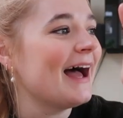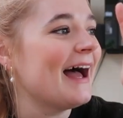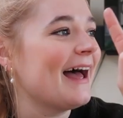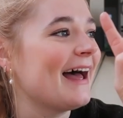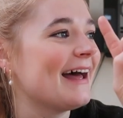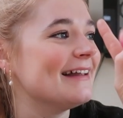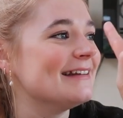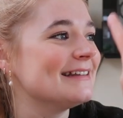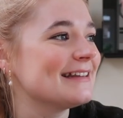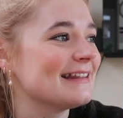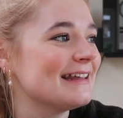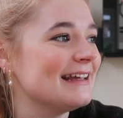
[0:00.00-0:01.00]

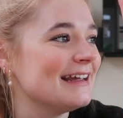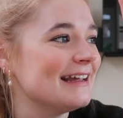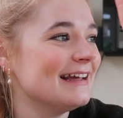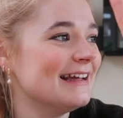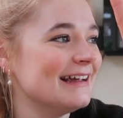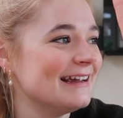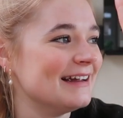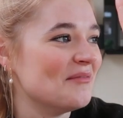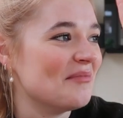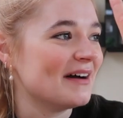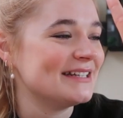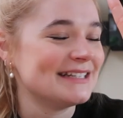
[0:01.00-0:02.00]
And the
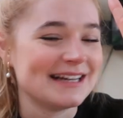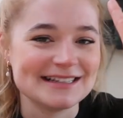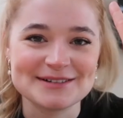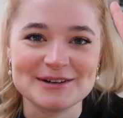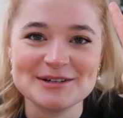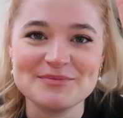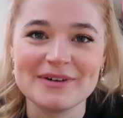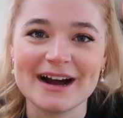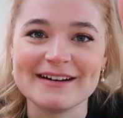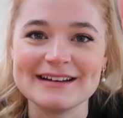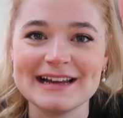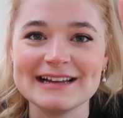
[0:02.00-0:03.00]
butternut squash
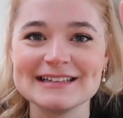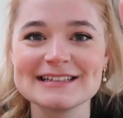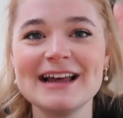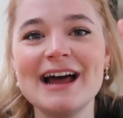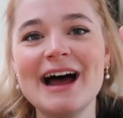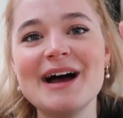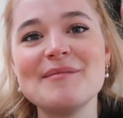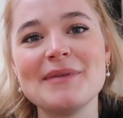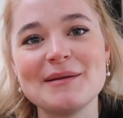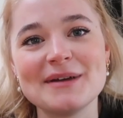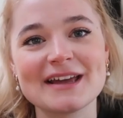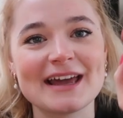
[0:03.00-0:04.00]
brownies.
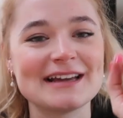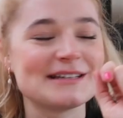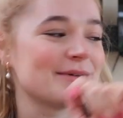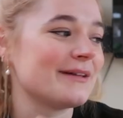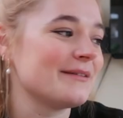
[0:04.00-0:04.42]
Maybe a cake as